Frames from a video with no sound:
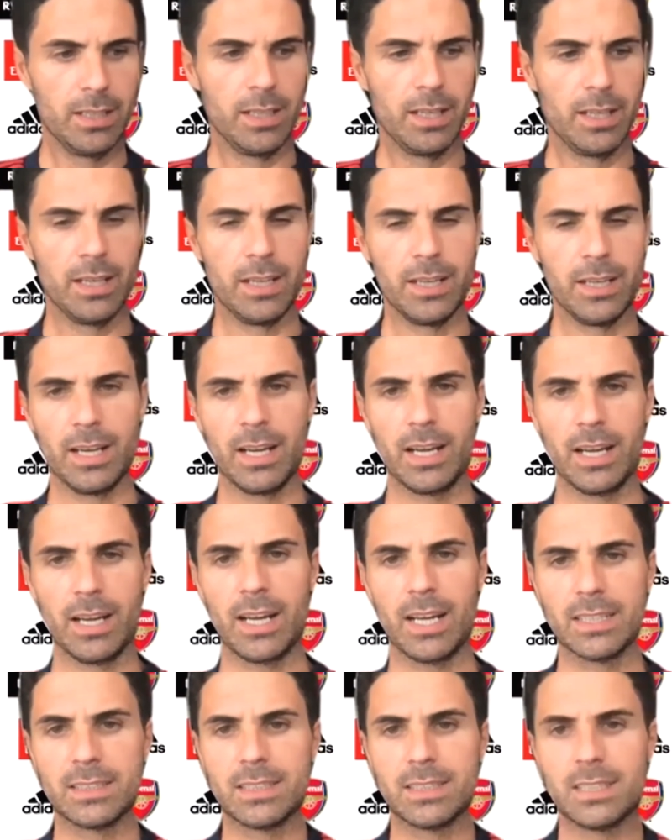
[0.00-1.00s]

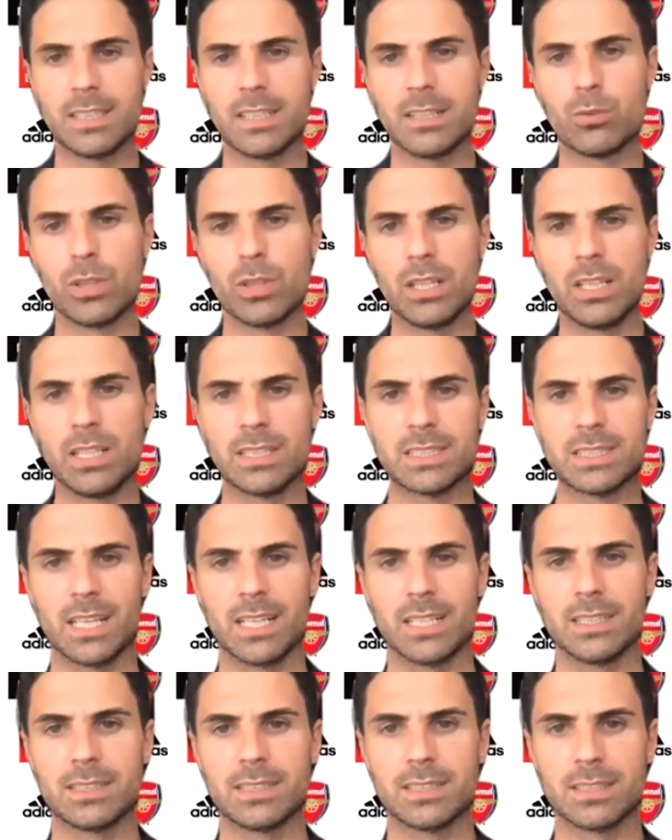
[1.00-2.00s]
handled really tight
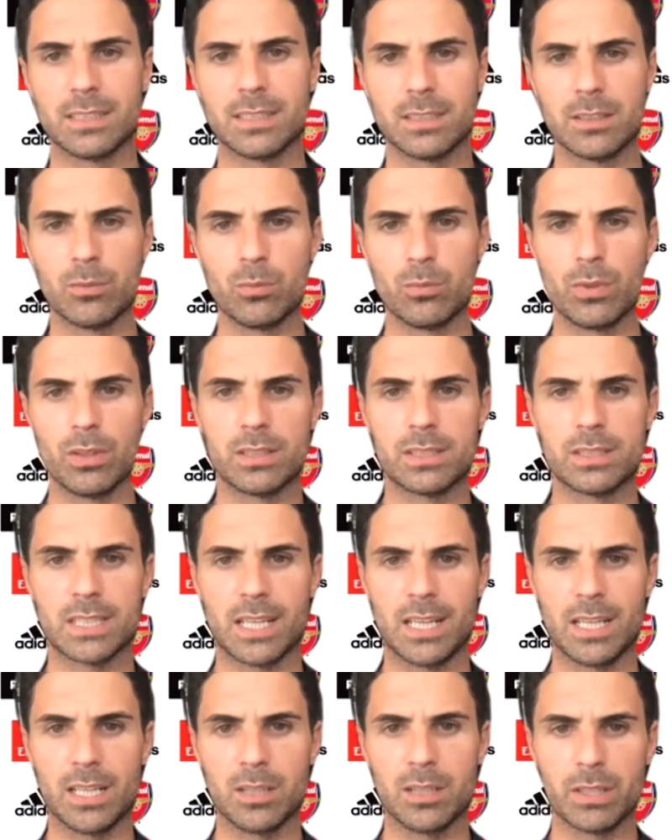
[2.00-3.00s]
with time
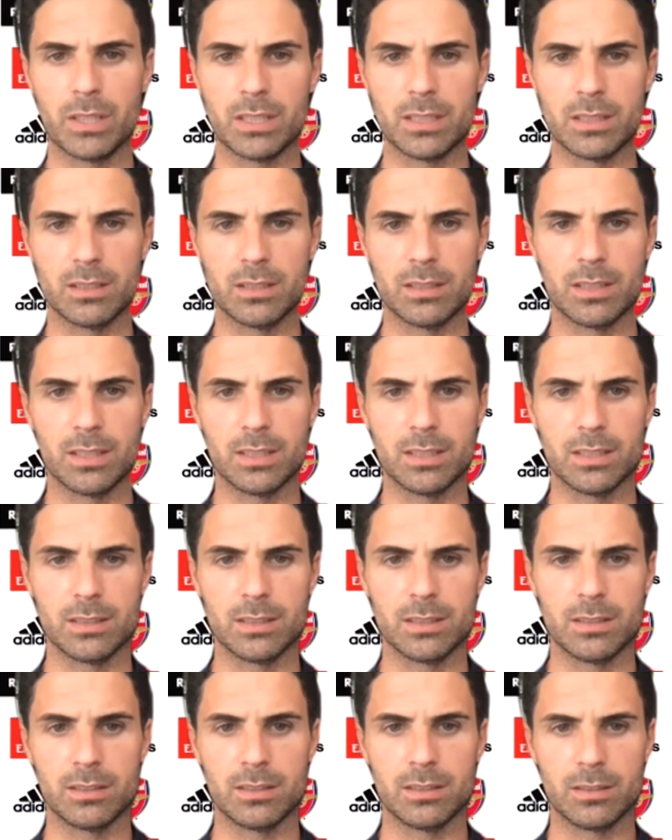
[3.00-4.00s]
and,
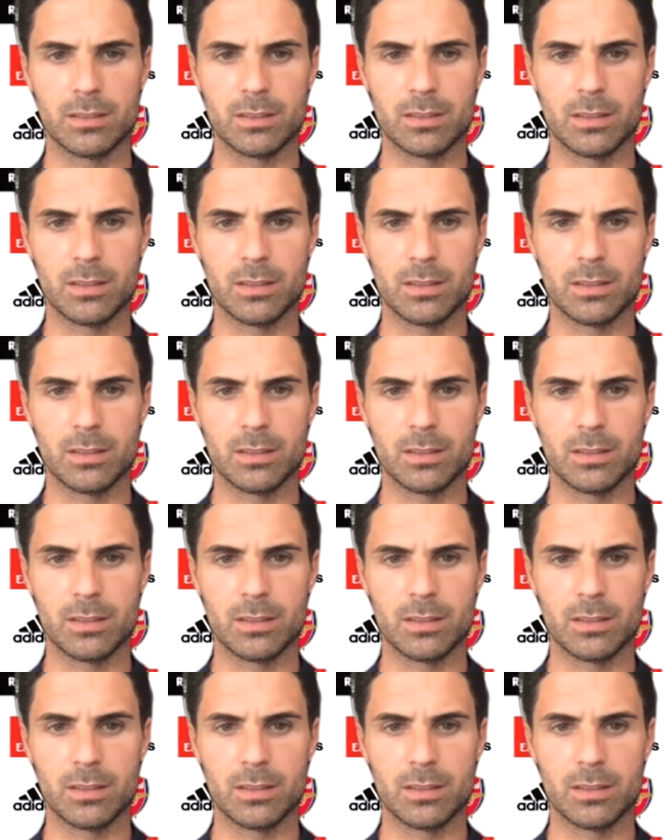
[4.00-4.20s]
and,